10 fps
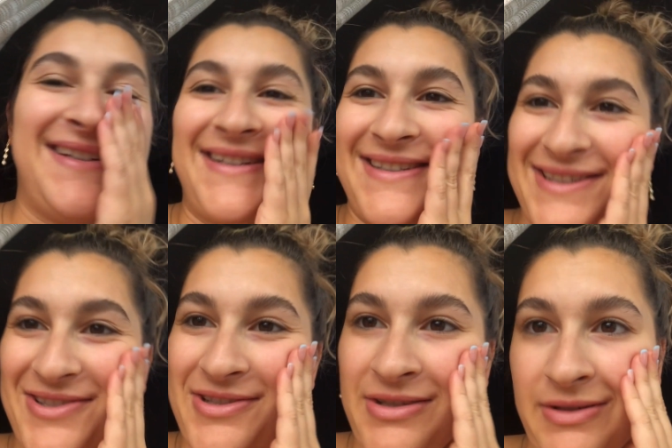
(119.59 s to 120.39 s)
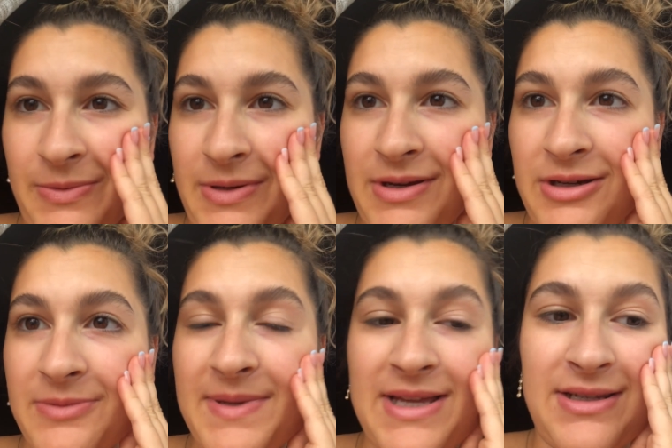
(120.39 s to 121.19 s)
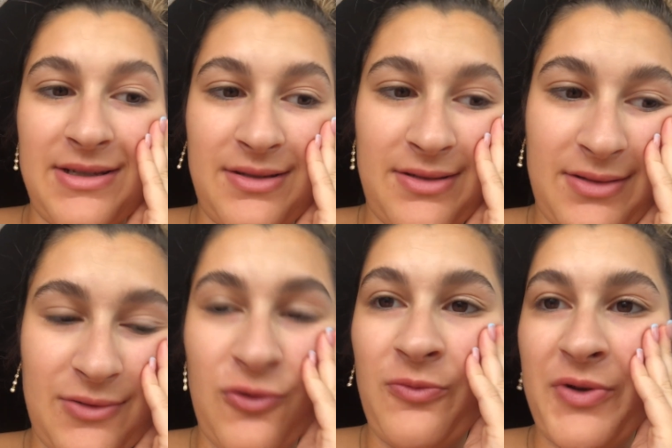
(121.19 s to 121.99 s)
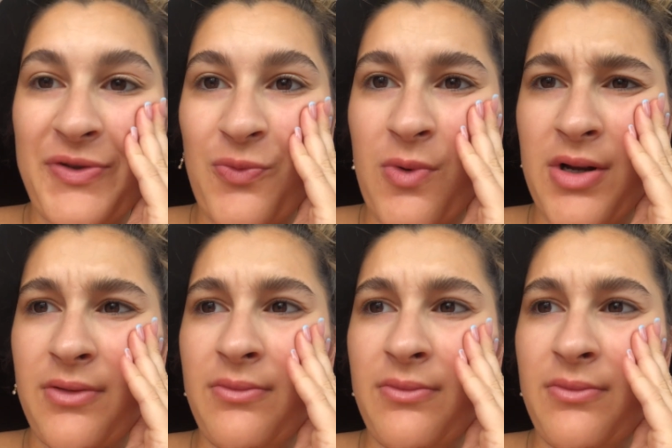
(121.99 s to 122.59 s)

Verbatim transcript: literally just woke up and it's almost one.